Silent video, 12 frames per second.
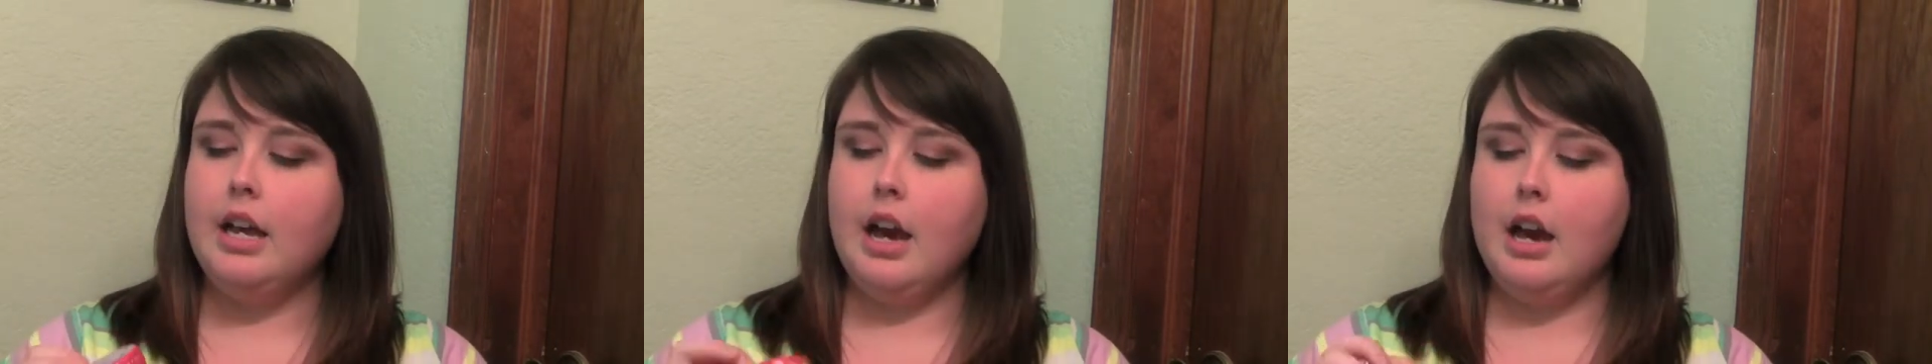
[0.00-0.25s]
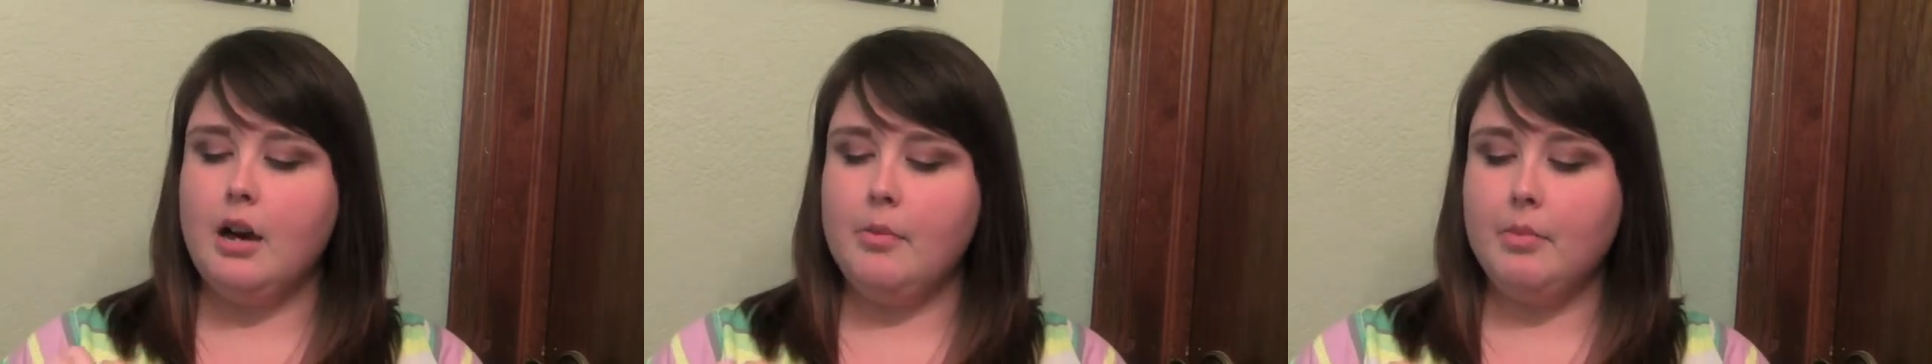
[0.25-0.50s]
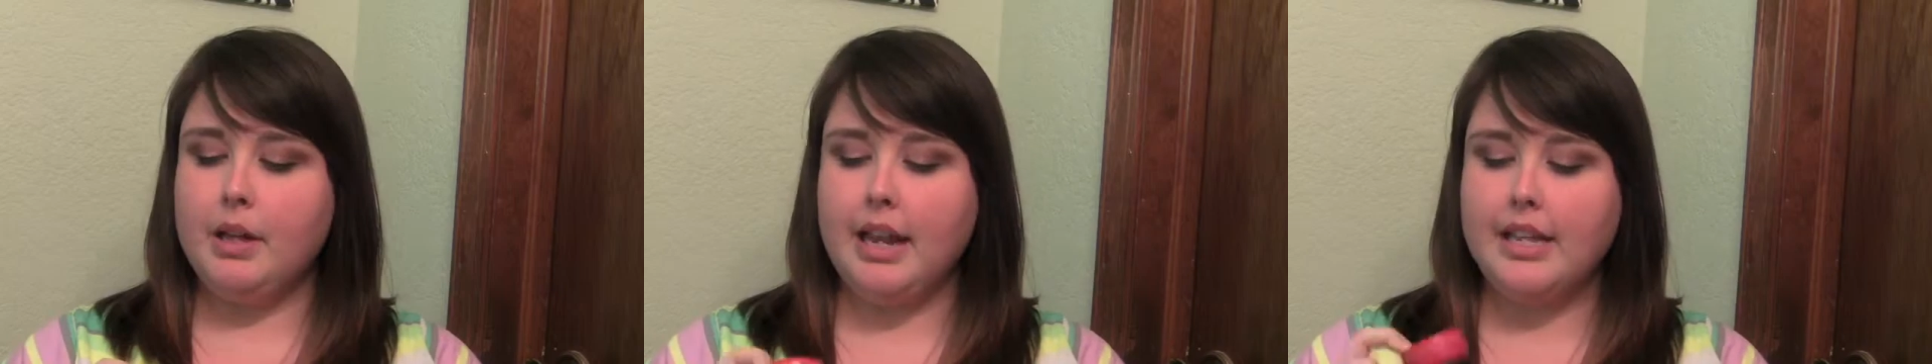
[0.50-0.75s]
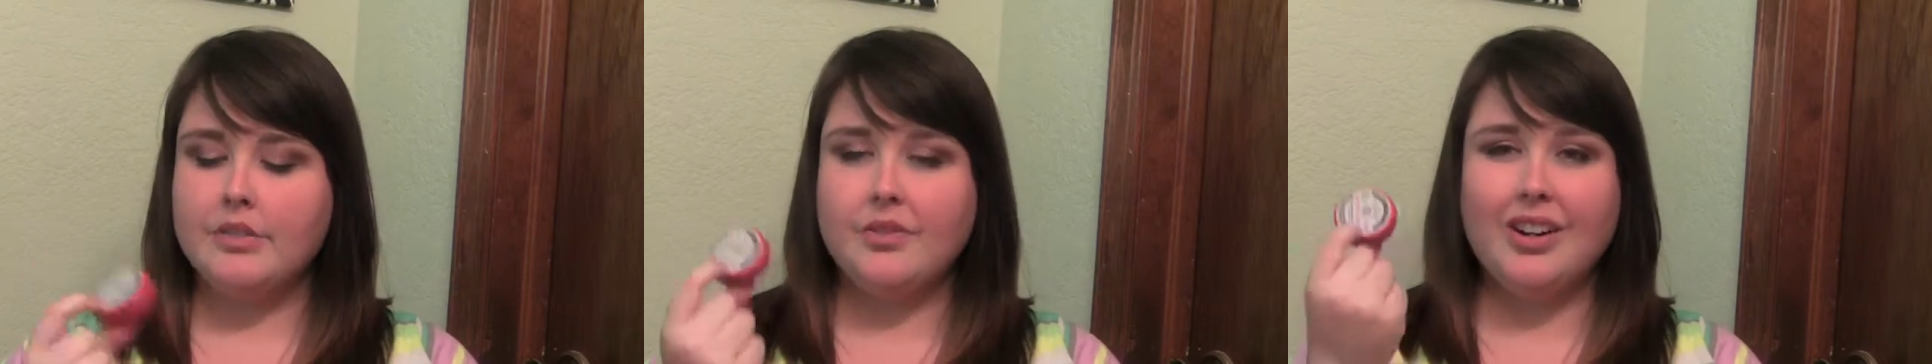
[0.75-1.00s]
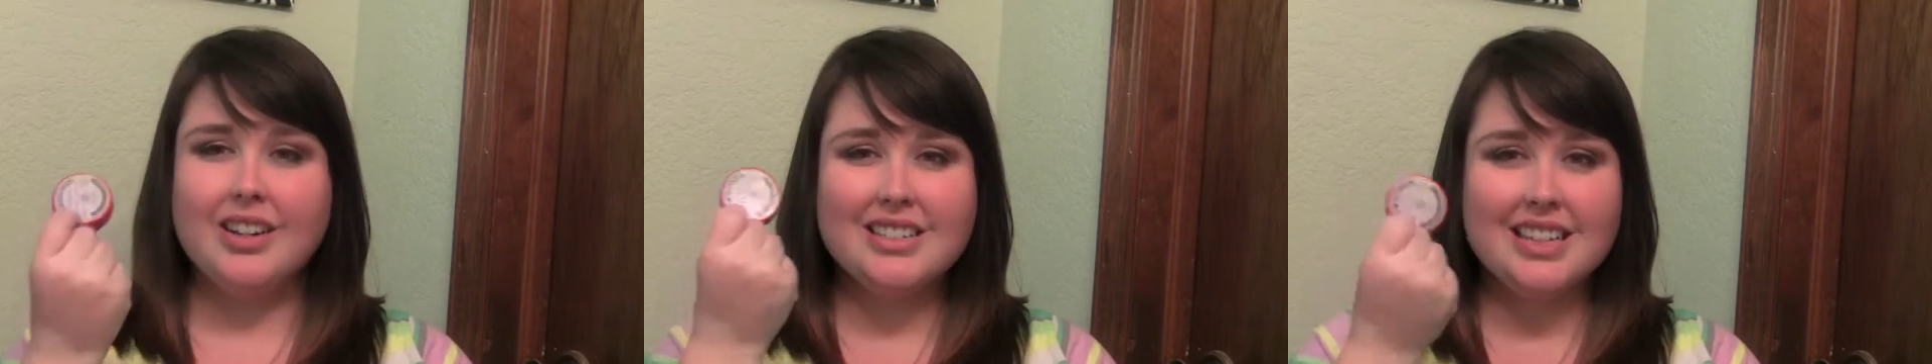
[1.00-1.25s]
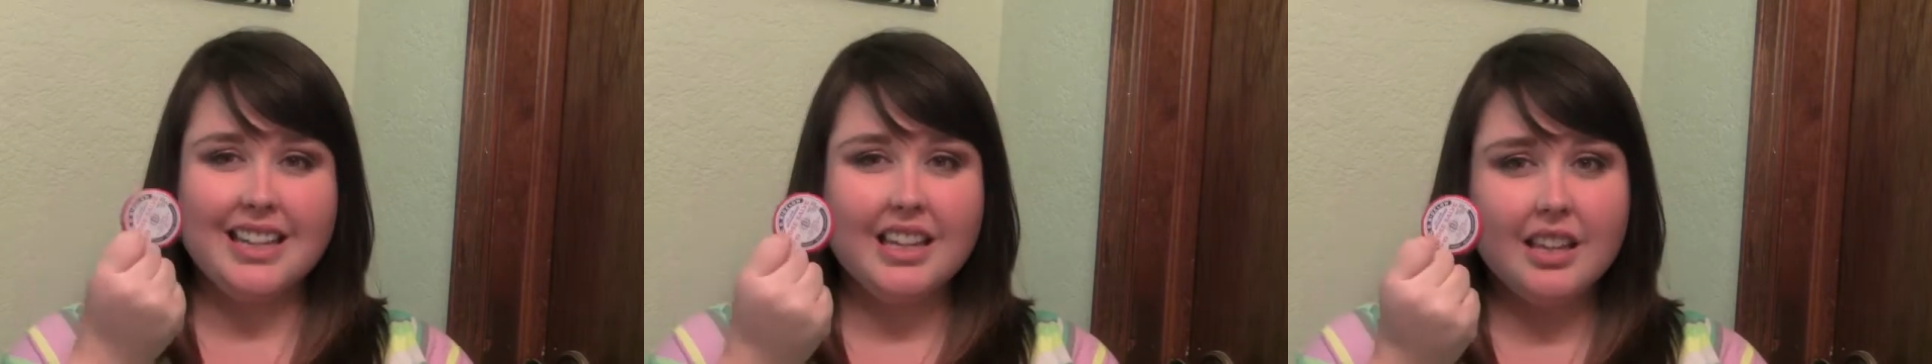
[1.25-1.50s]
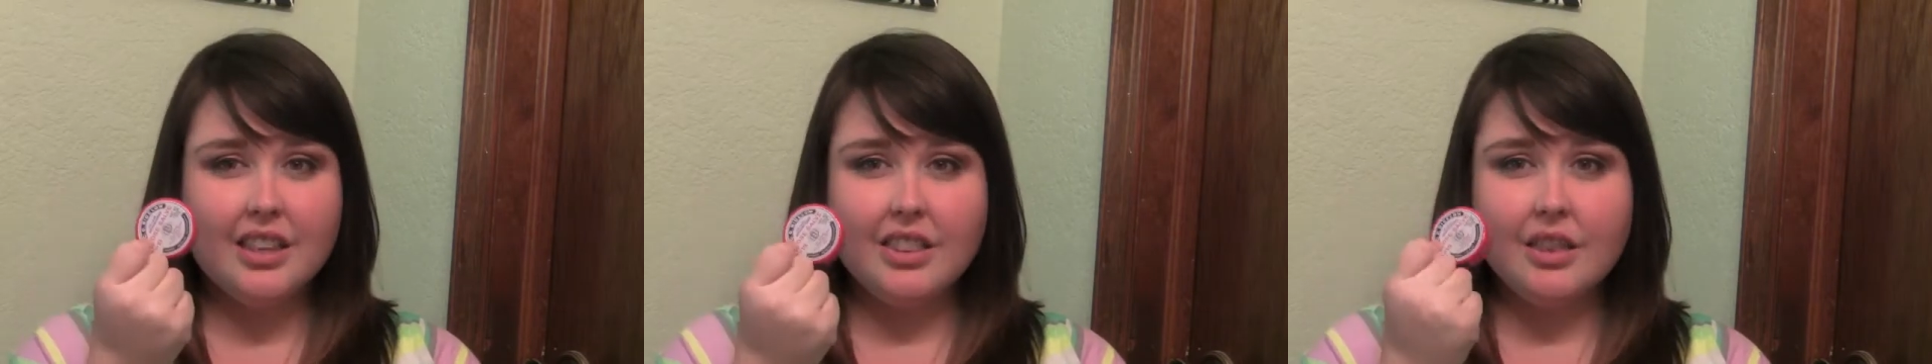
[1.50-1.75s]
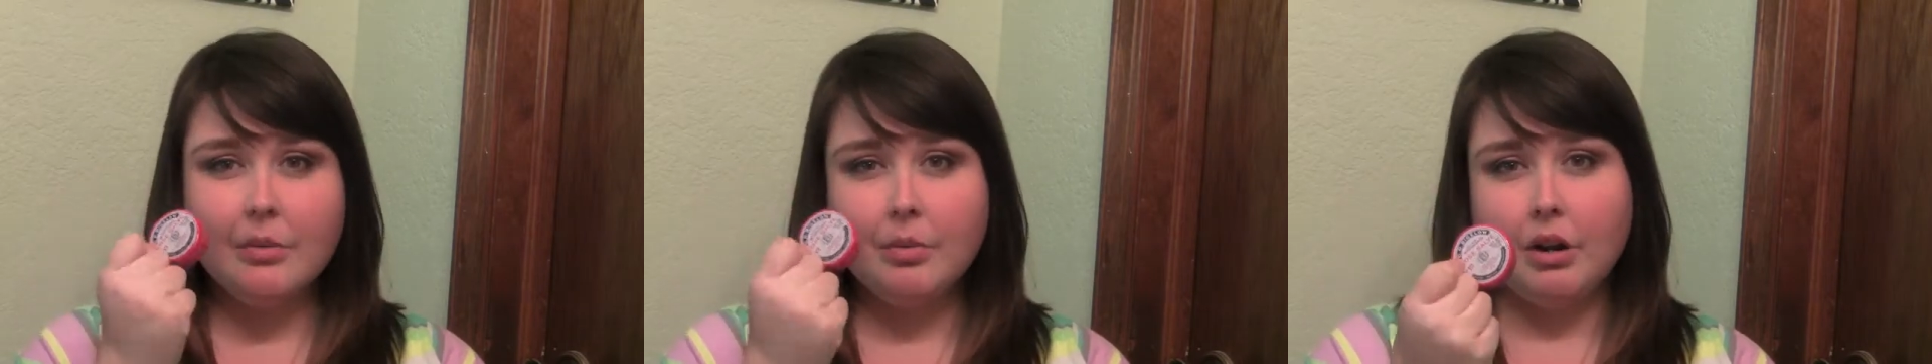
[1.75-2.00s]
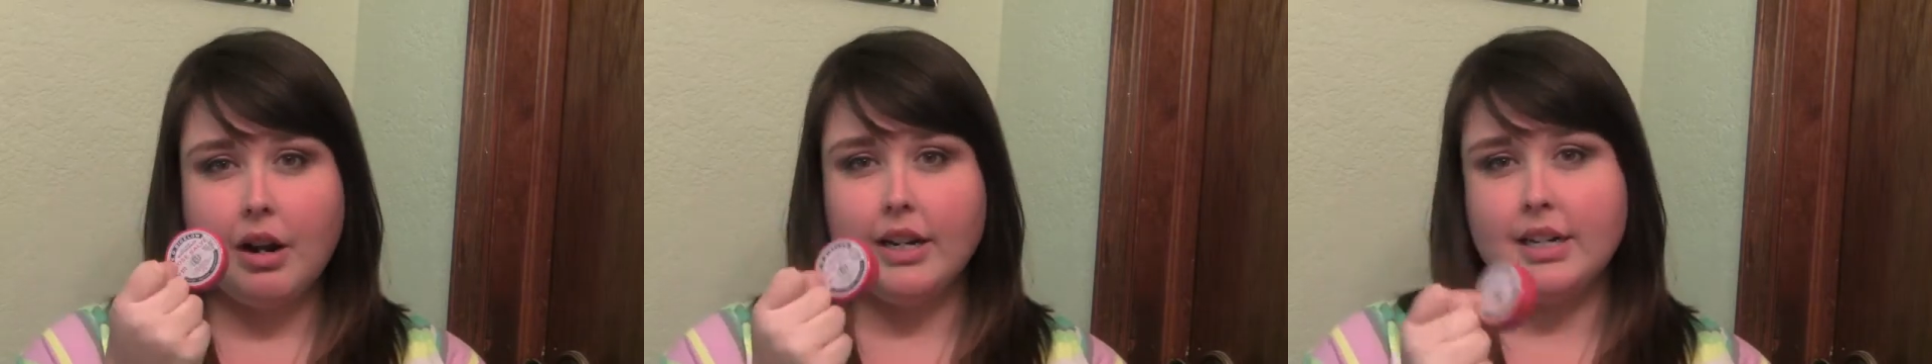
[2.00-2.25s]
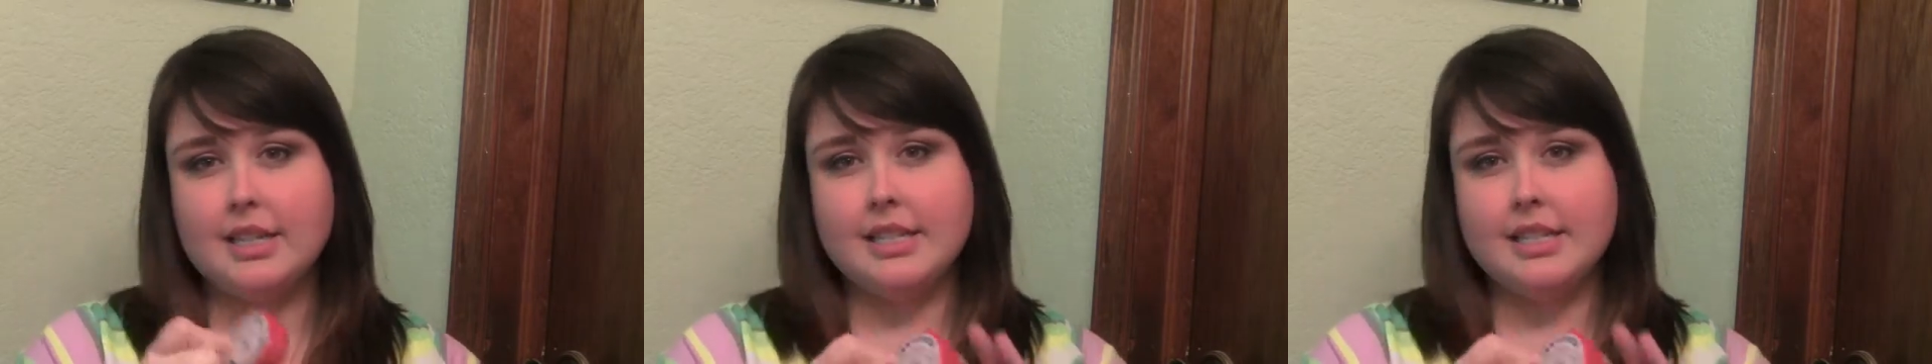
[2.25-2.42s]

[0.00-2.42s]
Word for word: But as far as like the product